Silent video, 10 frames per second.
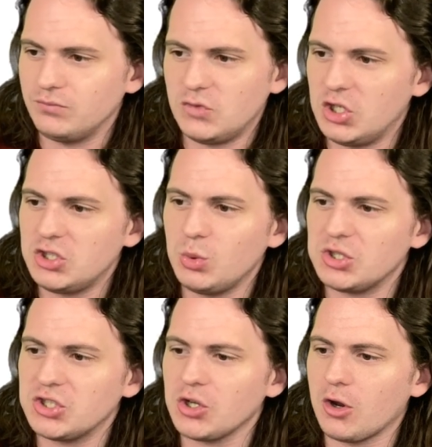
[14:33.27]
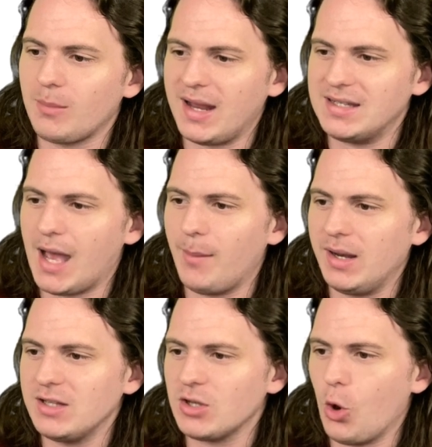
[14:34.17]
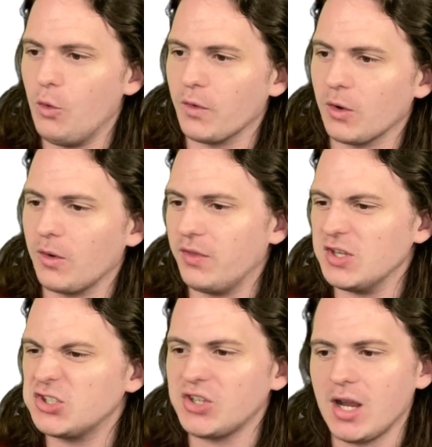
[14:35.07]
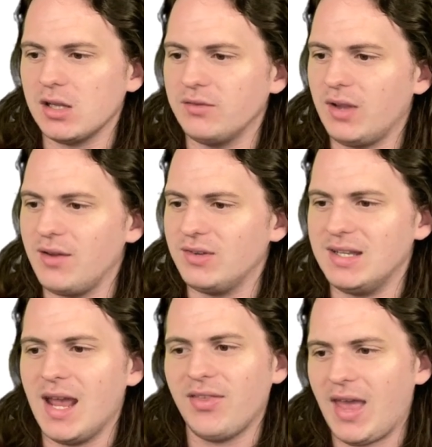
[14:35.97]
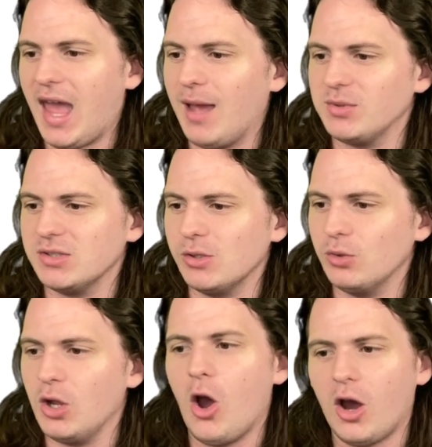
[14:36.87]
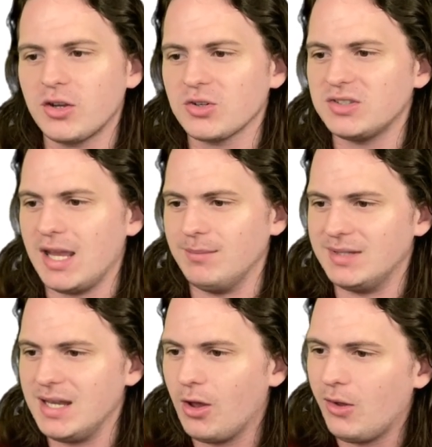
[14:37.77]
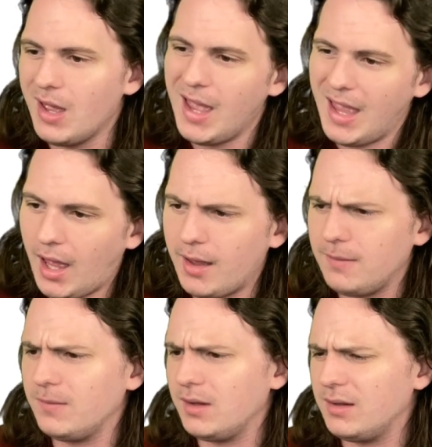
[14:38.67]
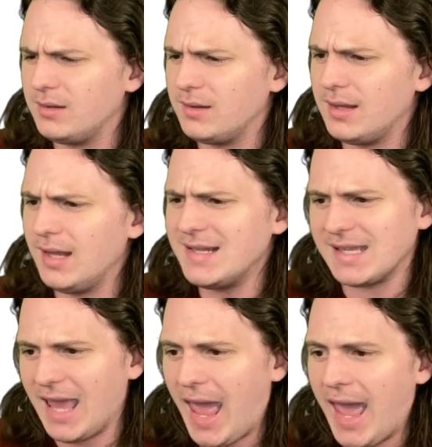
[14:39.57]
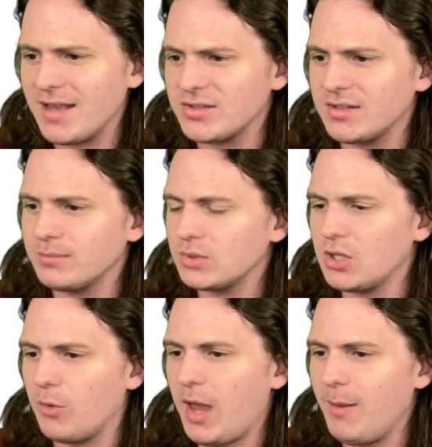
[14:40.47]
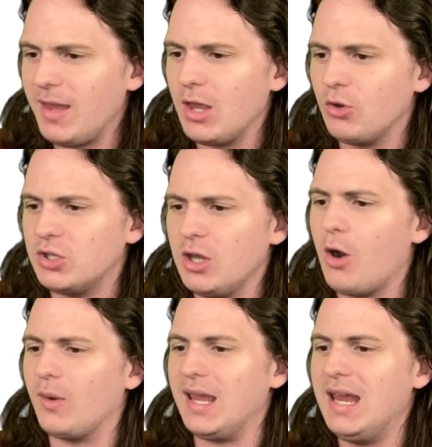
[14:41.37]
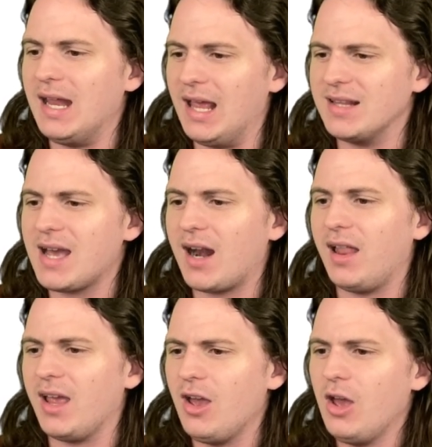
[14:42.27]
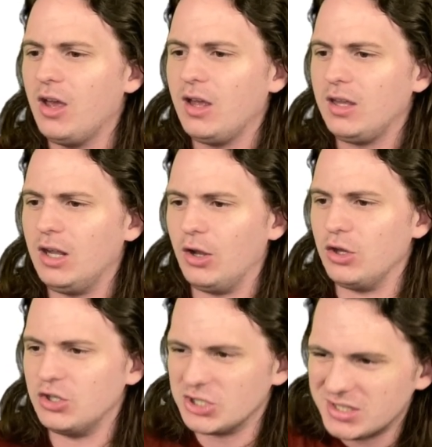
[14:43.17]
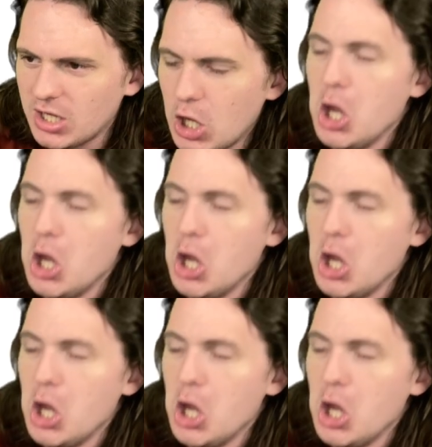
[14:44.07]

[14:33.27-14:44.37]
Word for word: Just to assert my dominance over the cycle of life and death, absolutely. Haunter, same deal. Uh, it's gas, so maybe you you don't eat it. It's kind of like, you know, you just